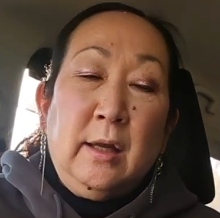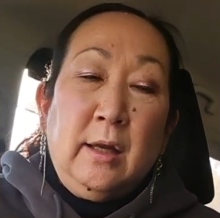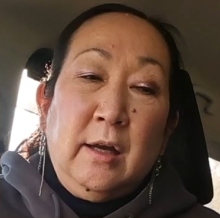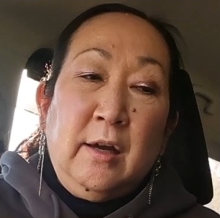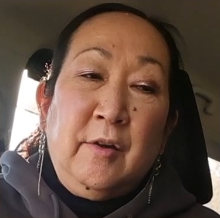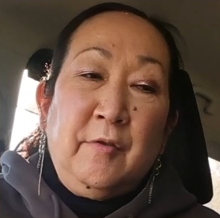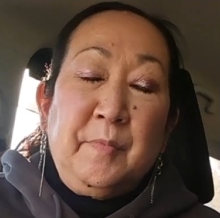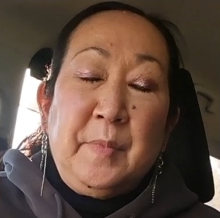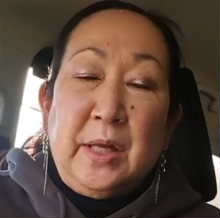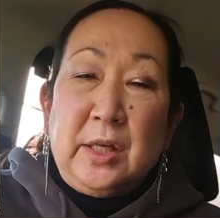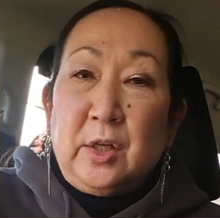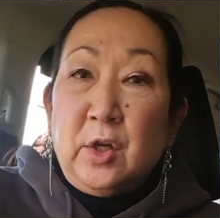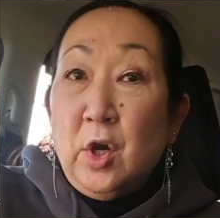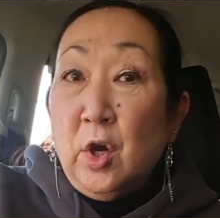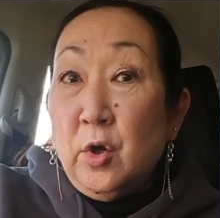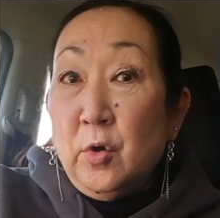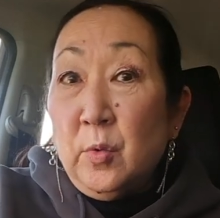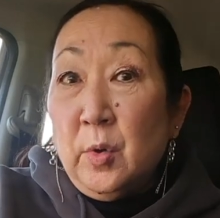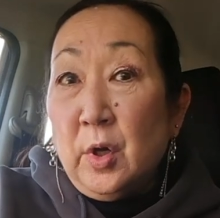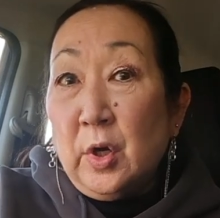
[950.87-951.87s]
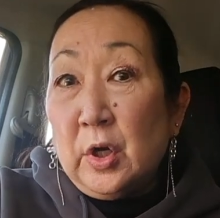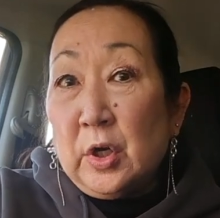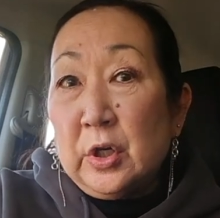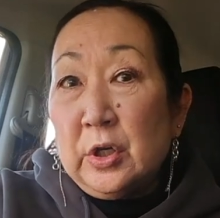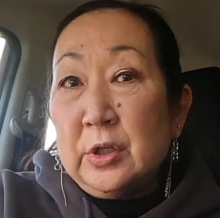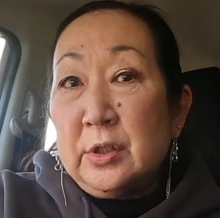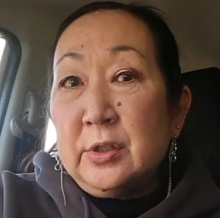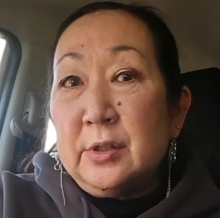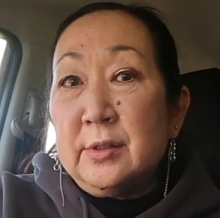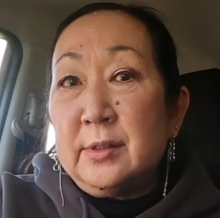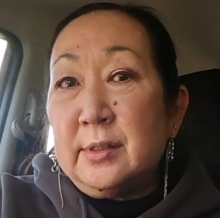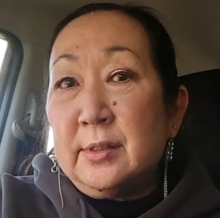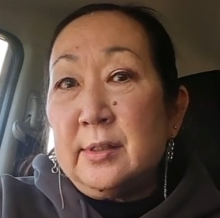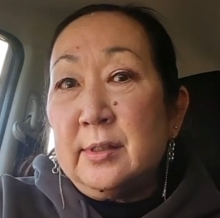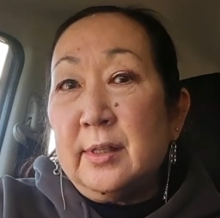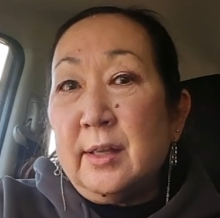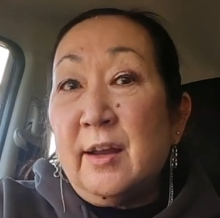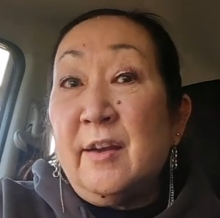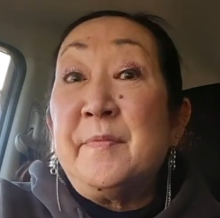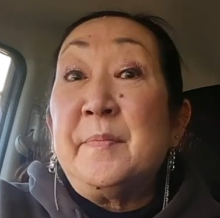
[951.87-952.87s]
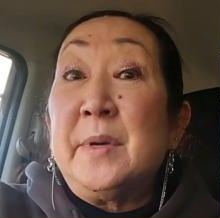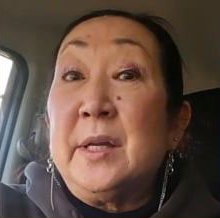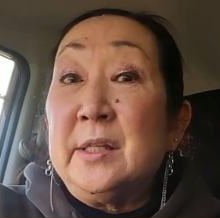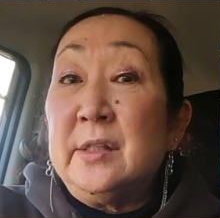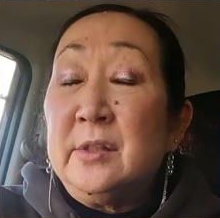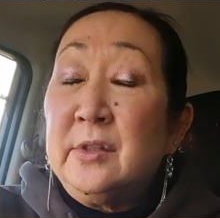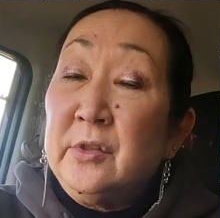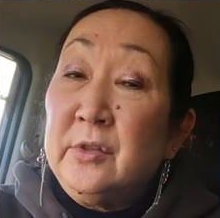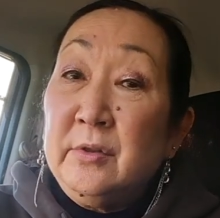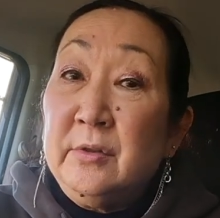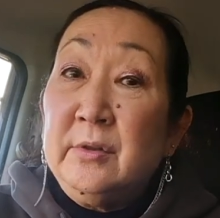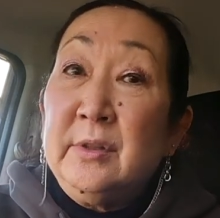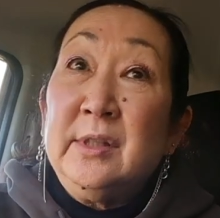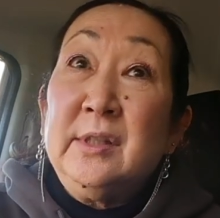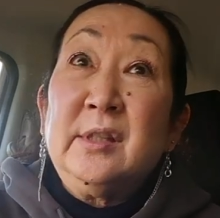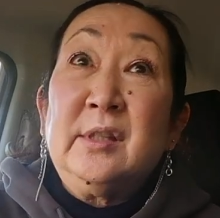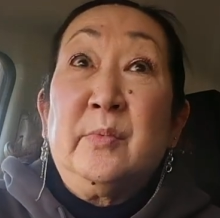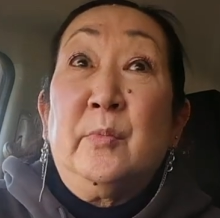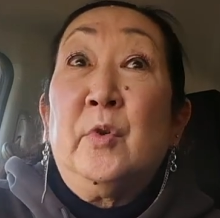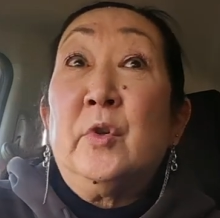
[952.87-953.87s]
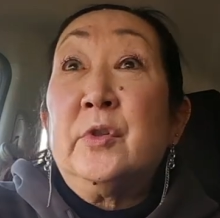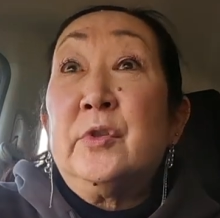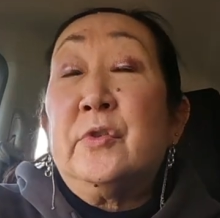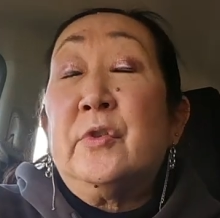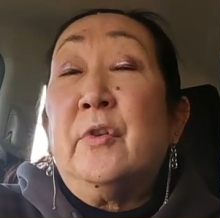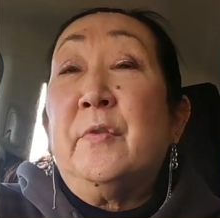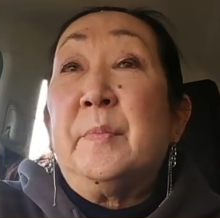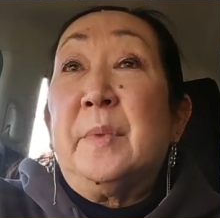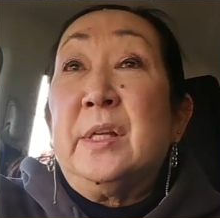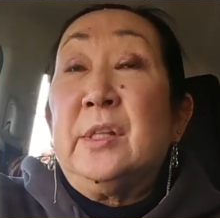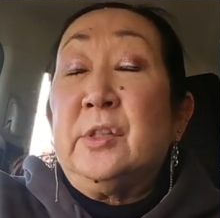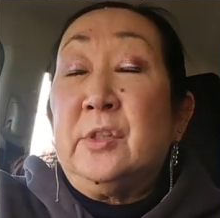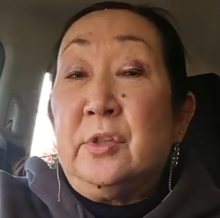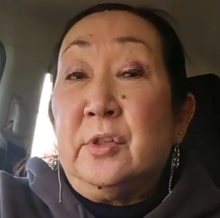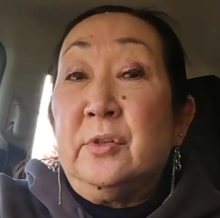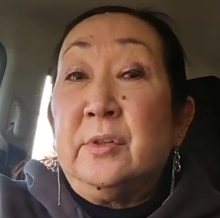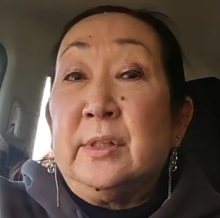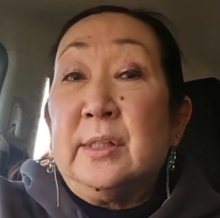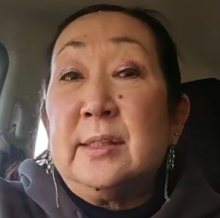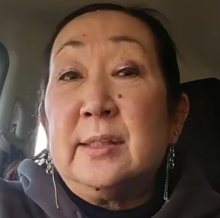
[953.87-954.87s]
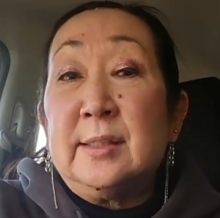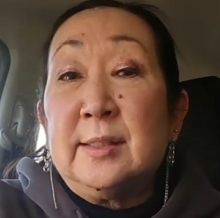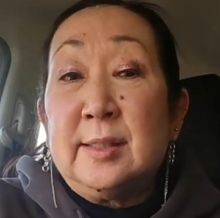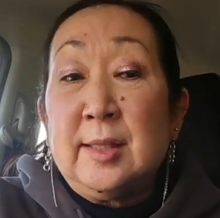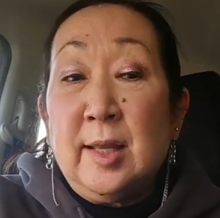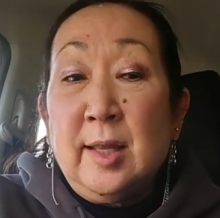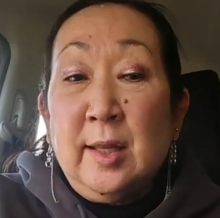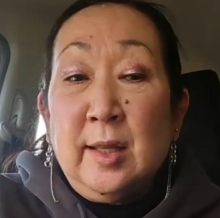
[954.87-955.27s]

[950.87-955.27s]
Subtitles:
of my coworkers, of my students, more so of my students,